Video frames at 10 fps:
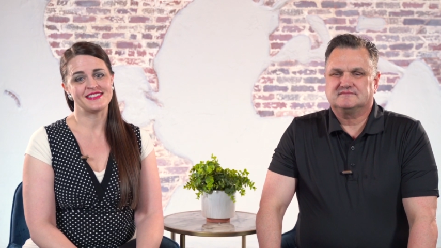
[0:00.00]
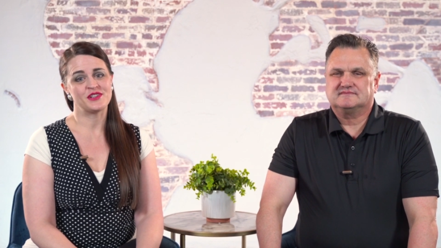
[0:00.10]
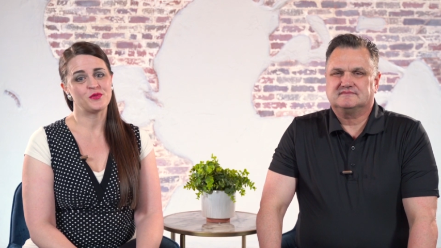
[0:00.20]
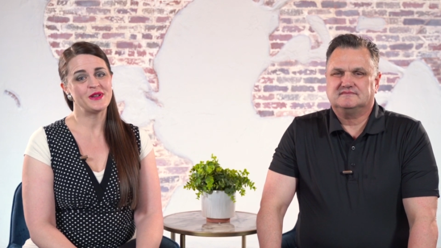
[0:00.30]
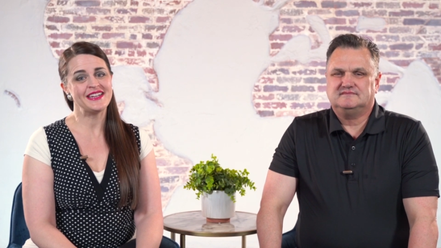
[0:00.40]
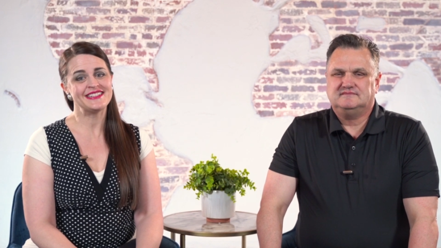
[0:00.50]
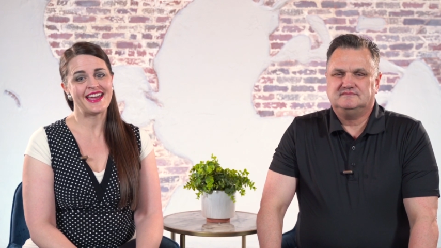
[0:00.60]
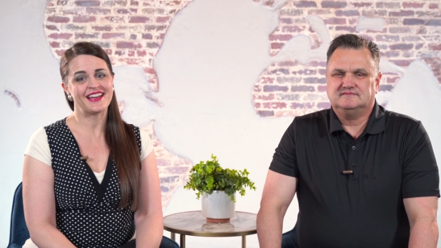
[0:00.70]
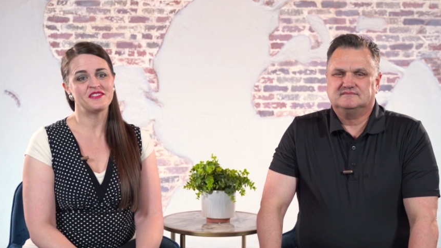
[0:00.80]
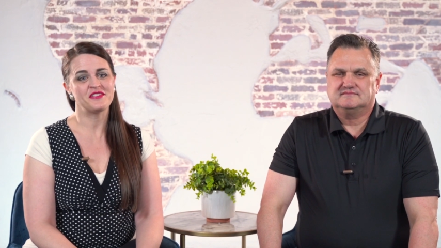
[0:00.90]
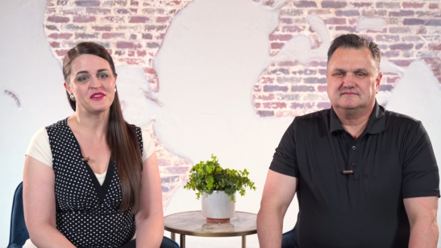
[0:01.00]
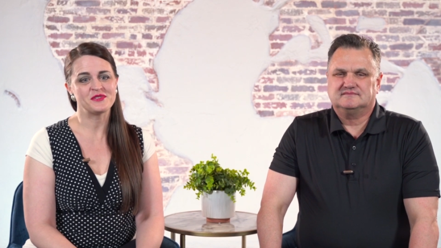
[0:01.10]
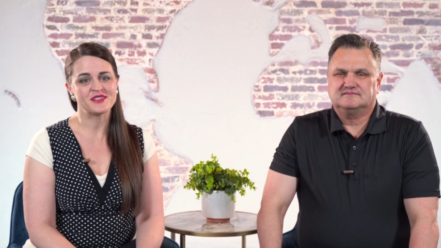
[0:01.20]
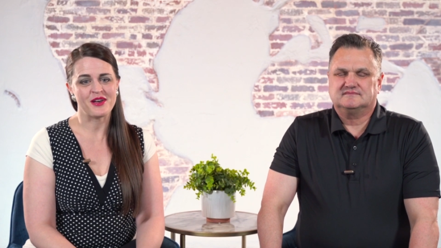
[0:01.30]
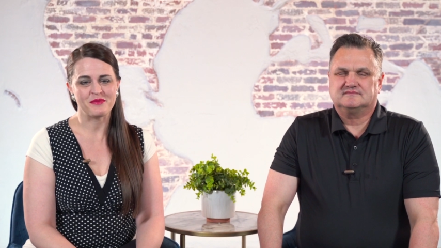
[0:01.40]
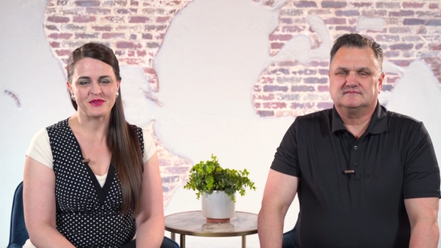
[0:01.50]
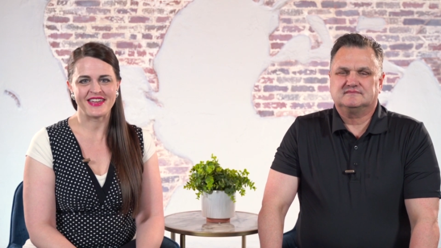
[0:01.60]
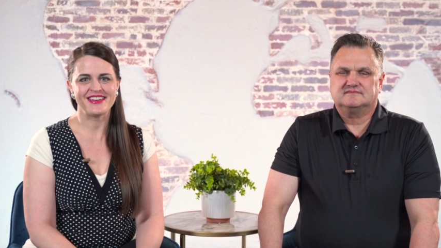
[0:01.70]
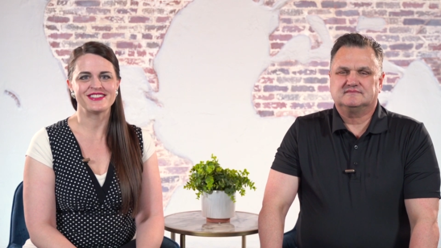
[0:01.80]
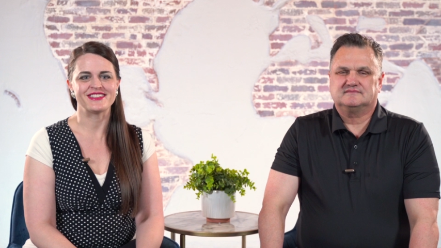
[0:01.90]
Speaker 1: so we tackle those
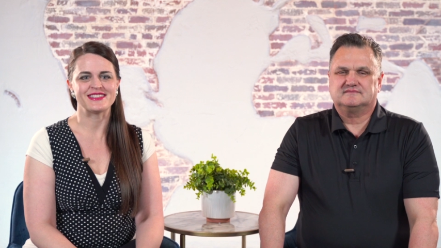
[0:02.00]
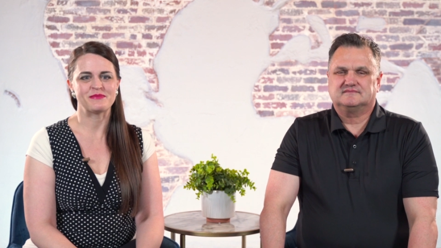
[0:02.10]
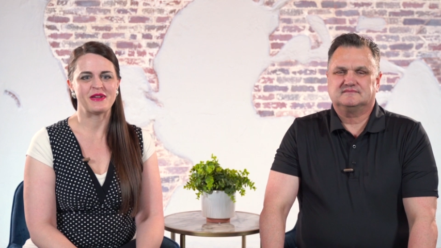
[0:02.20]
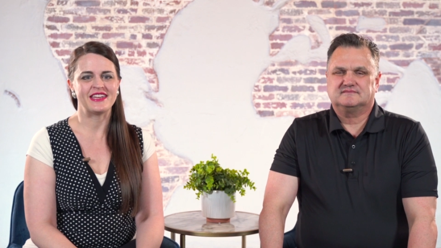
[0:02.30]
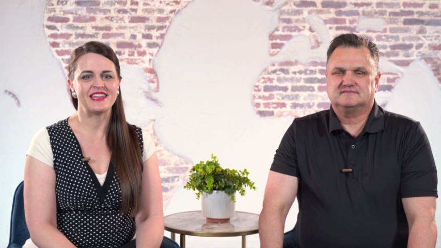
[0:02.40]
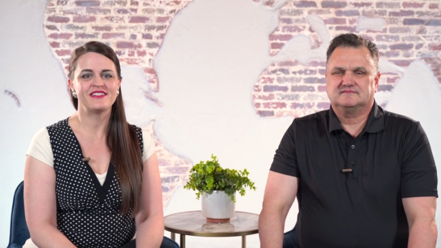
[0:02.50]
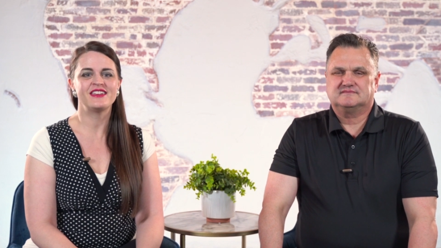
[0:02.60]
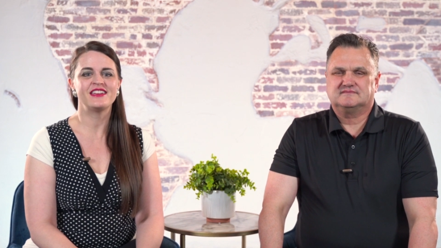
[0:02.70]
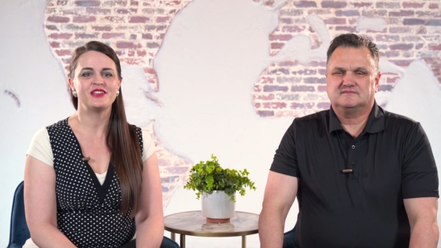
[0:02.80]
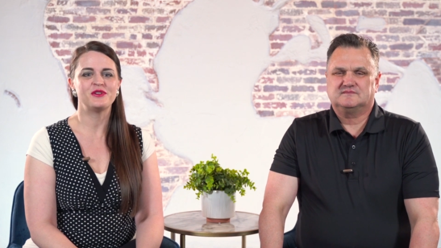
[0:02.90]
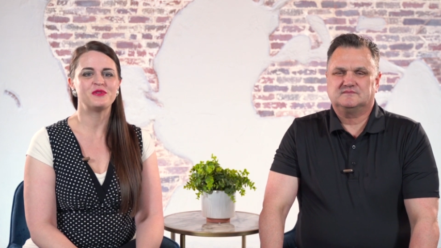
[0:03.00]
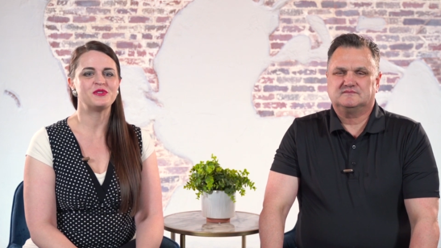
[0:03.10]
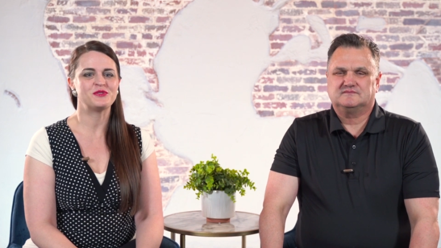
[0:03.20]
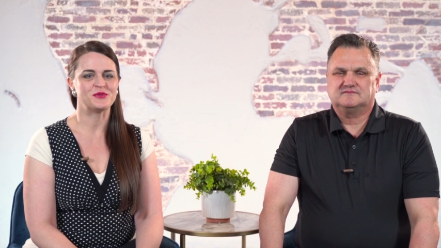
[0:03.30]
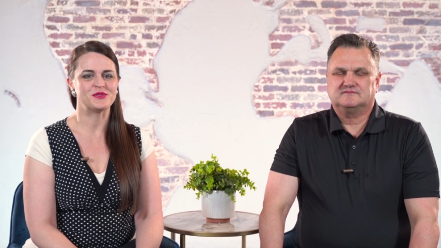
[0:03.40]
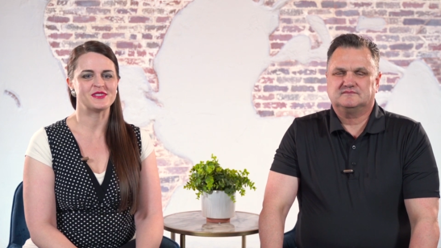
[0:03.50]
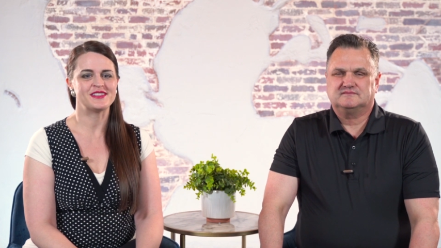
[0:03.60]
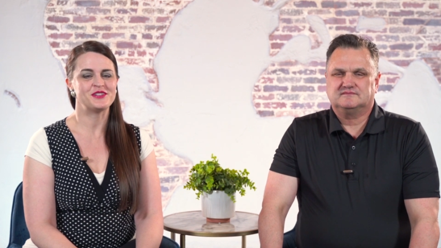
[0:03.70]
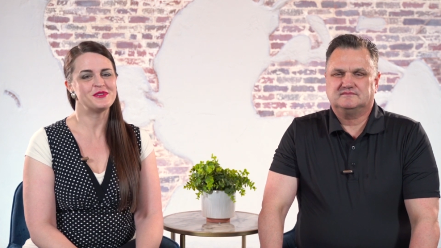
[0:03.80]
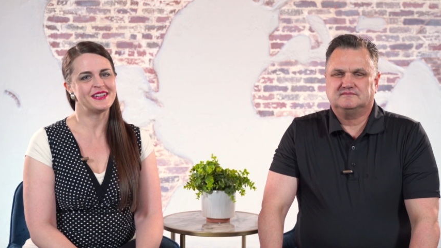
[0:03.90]
complications by giving you the
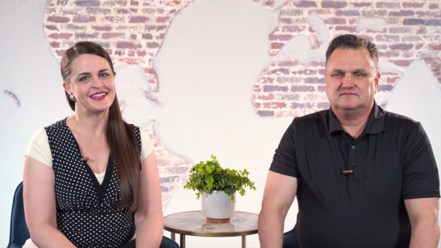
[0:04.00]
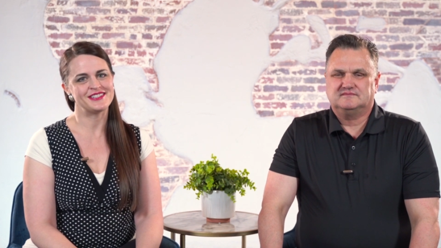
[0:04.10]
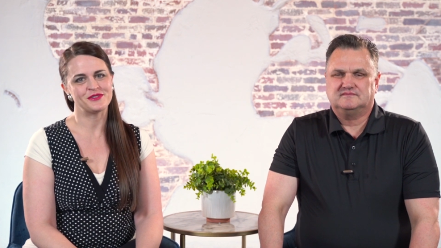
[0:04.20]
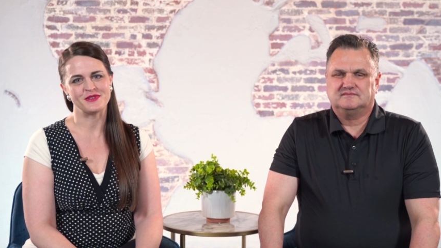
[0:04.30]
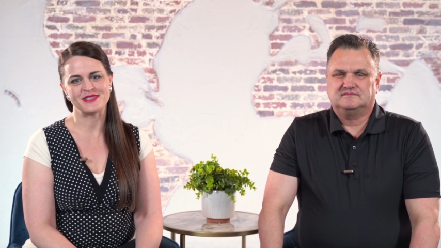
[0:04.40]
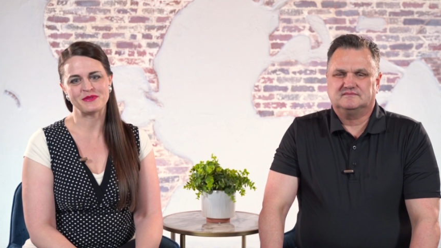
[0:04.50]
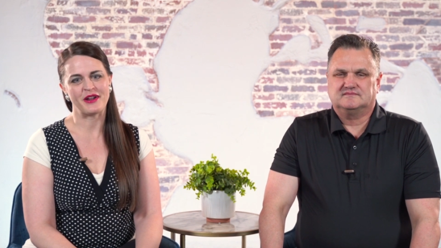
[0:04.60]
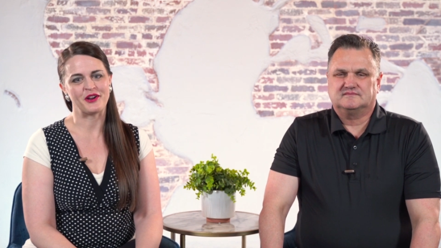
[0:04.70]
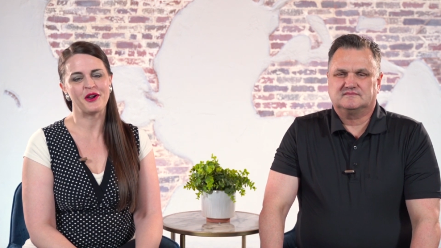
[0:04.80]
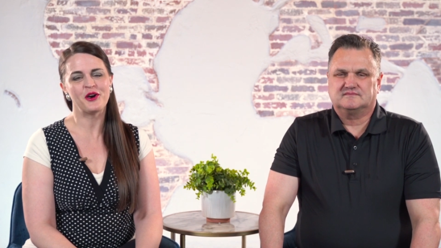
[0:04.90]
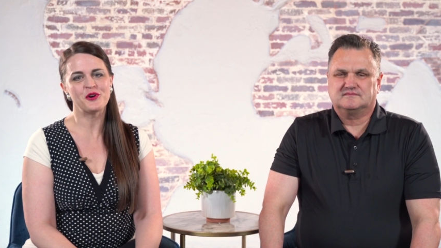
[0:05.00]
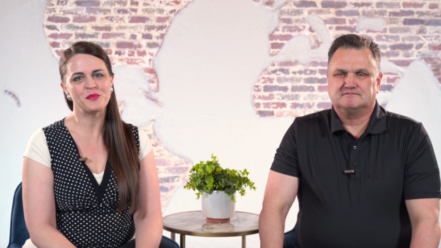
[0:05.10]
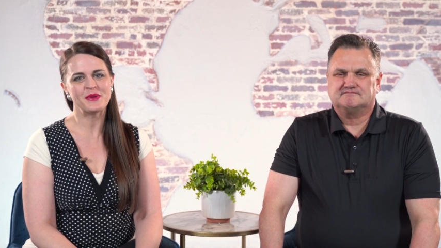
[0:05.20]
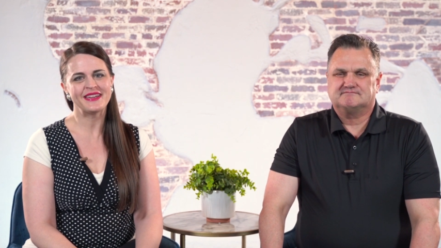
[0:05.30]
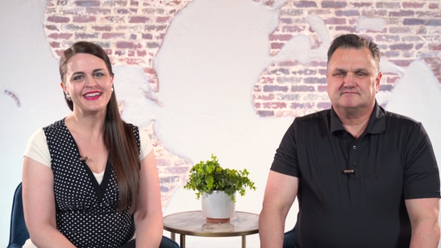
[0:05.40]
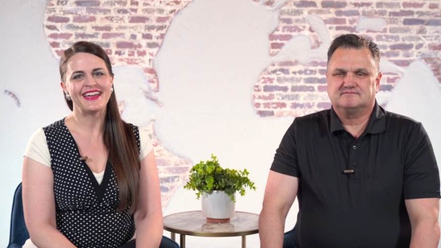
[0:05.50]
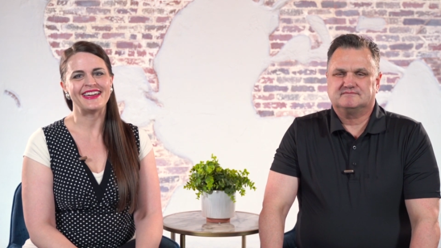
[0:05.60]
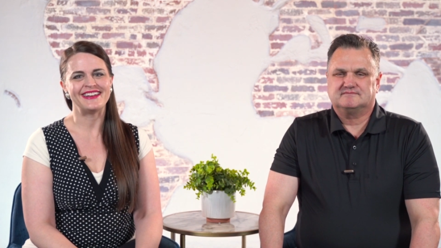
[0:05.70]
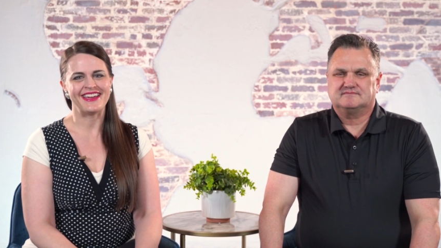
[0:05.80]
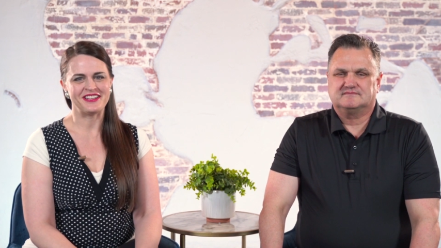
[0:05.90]
tools you need to inspire hope
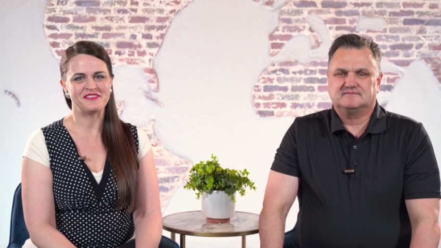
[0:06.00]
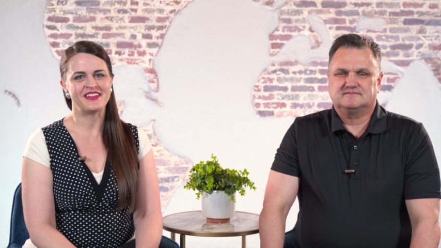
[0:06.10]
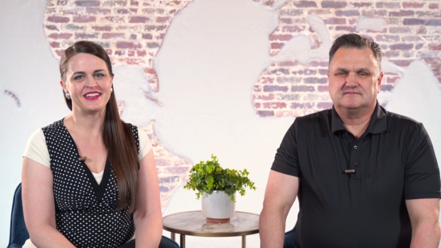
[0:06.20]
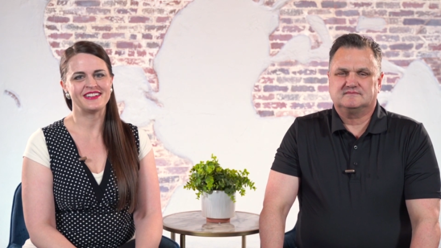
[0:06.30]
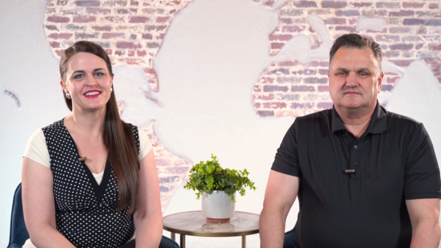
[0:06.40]
and elevate